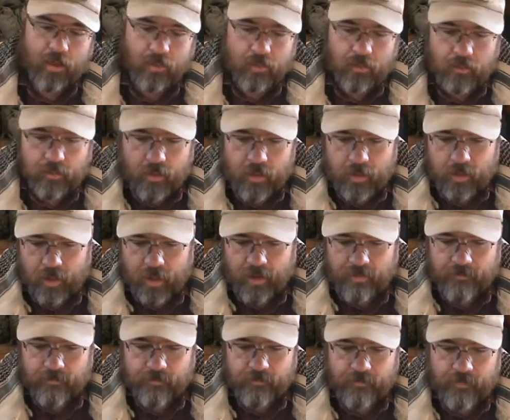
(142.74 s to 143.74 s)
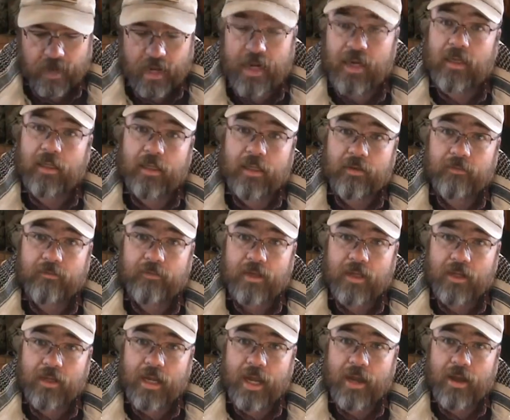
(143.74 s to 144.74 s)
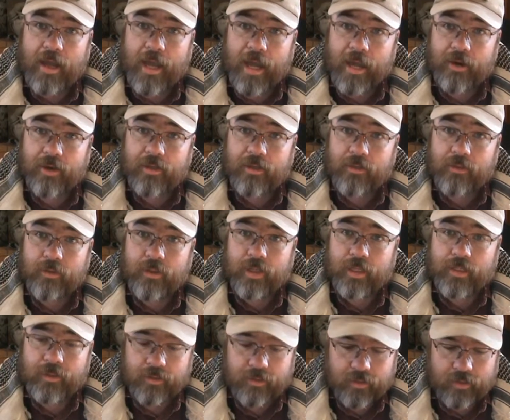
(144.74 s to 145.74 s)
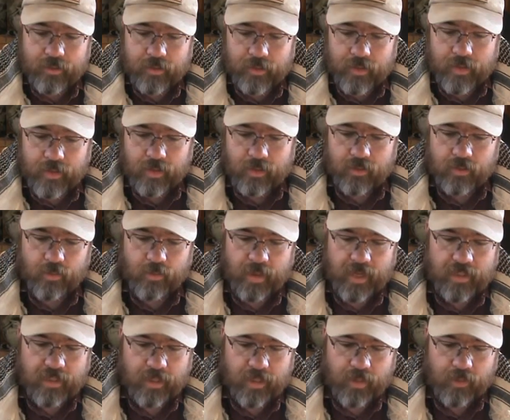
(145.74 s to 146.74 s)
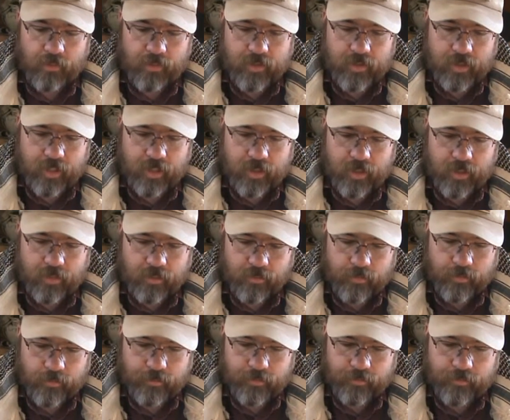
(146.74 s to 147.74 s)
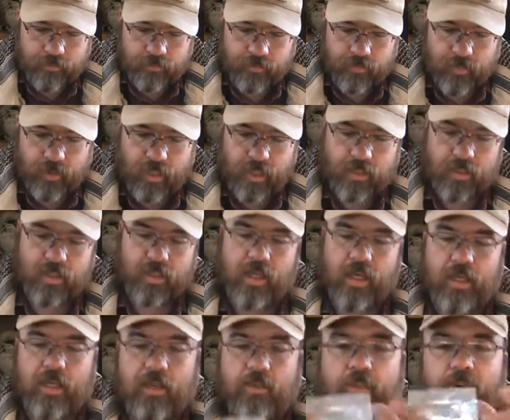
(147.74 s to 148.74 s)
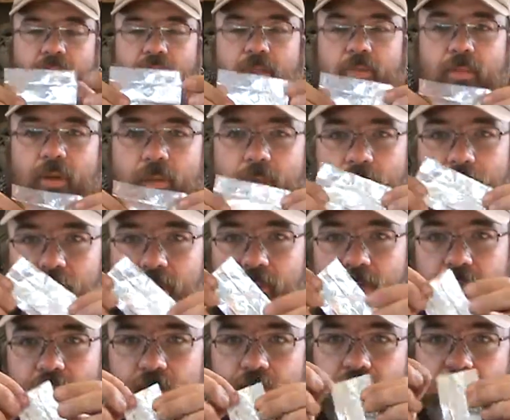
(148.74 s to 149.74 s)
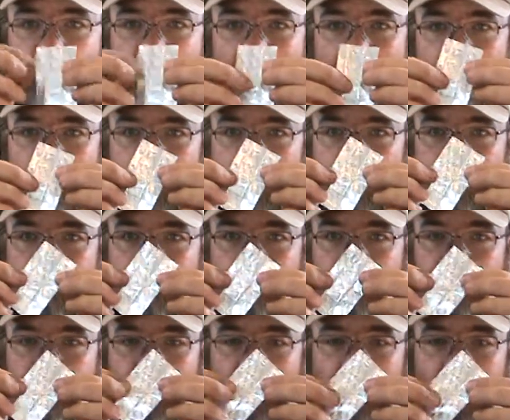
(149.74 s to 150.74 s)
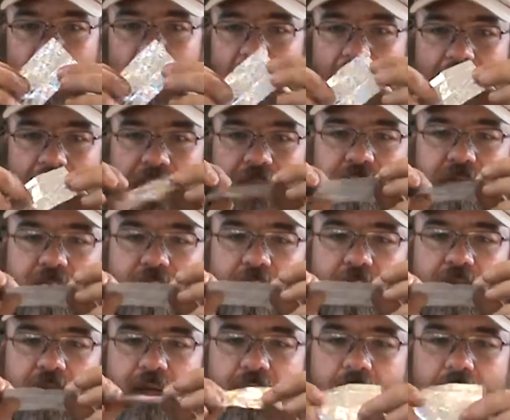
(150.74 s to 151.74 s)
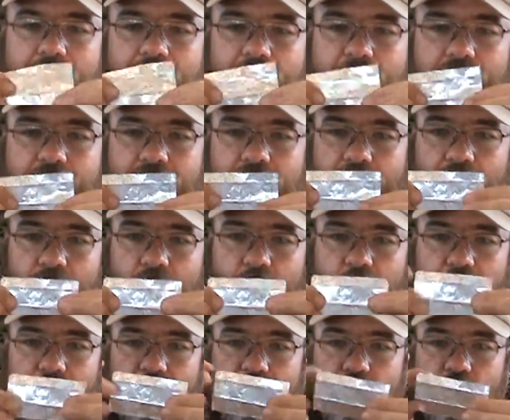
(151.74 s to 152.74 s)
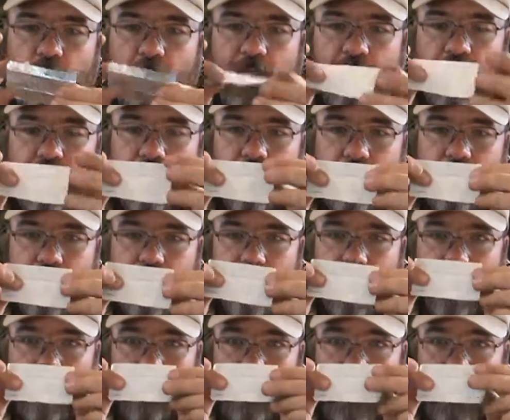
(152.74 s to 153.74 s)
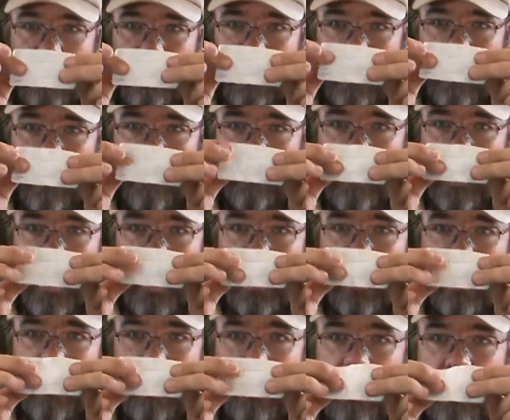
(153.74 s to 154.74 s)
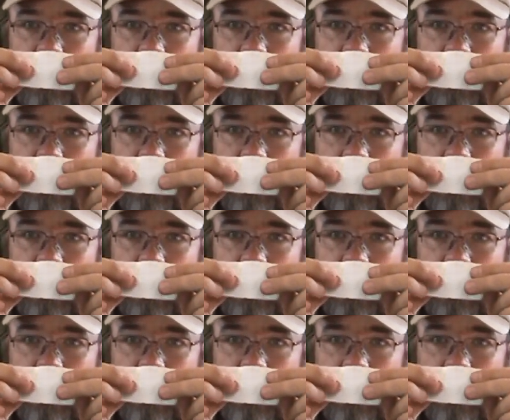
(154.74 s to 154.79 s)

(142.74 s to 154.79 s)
Well, I finally figured out how to do this. So basically what you're going to do is you take your piece of bubblegum wrapper, and it has to be this aluminum with the paper on the back.